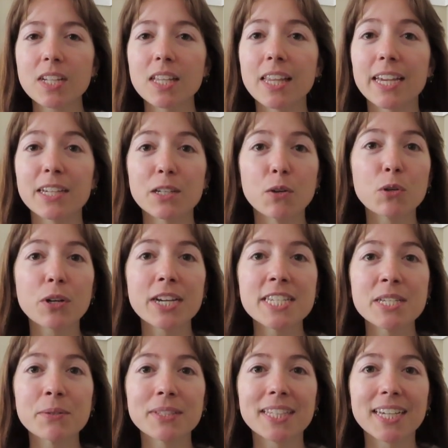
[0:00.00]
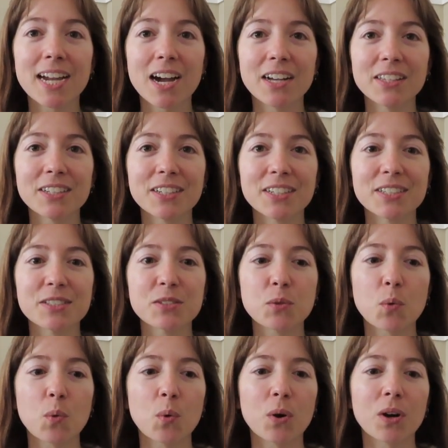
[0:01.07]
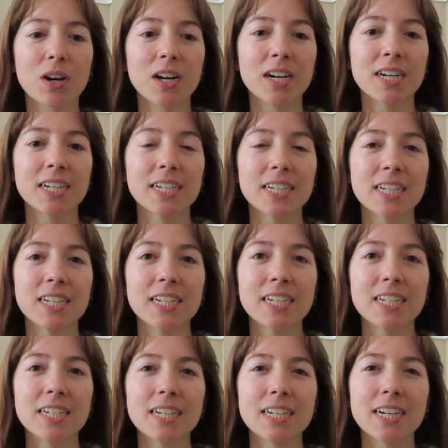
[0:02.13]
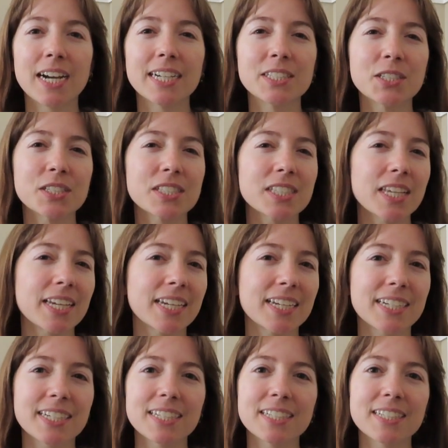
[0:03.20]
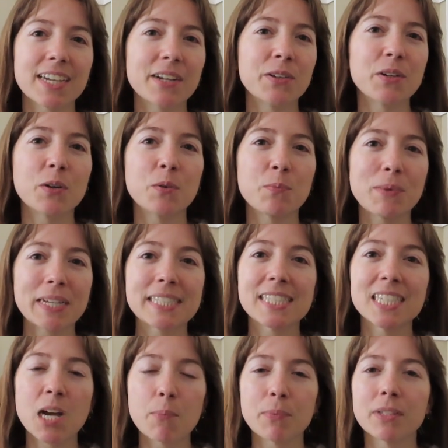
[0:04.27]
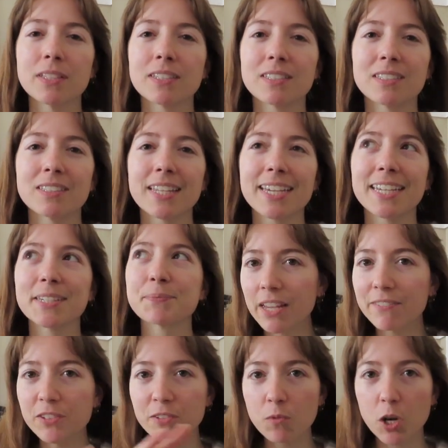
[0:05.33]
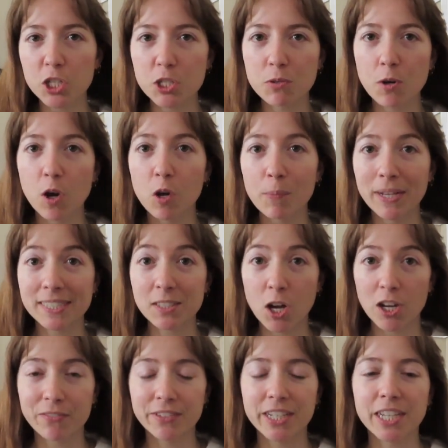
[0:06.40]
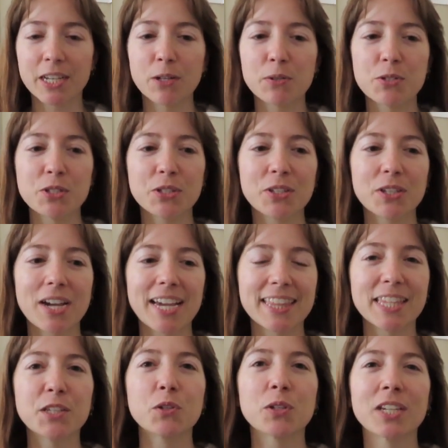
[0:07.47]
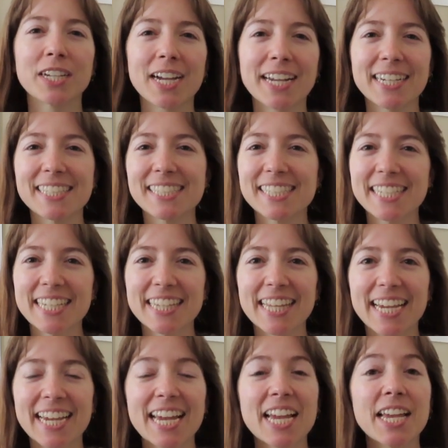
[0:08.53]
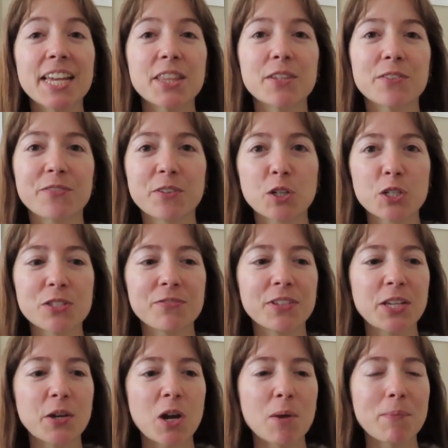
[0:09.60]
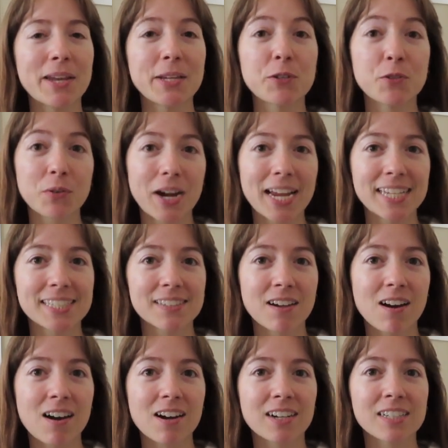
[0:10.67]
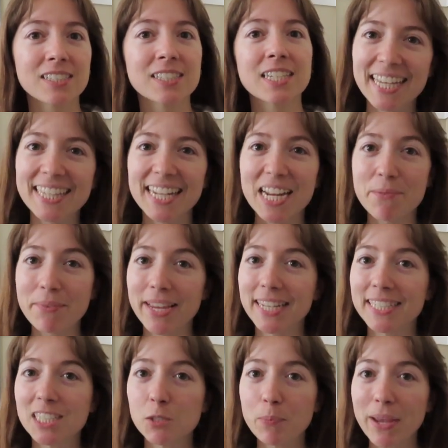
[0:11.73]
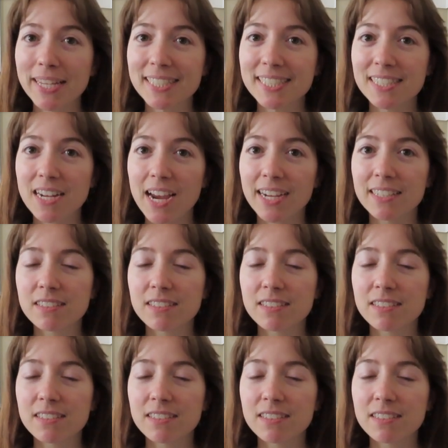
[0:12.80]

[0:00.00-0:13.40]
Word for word: like go crazy with the colors or I just like I don't know mix it up a little like if you've watched all my sock videos I think you can kind of see like the first video I made gray socks and then I made space dye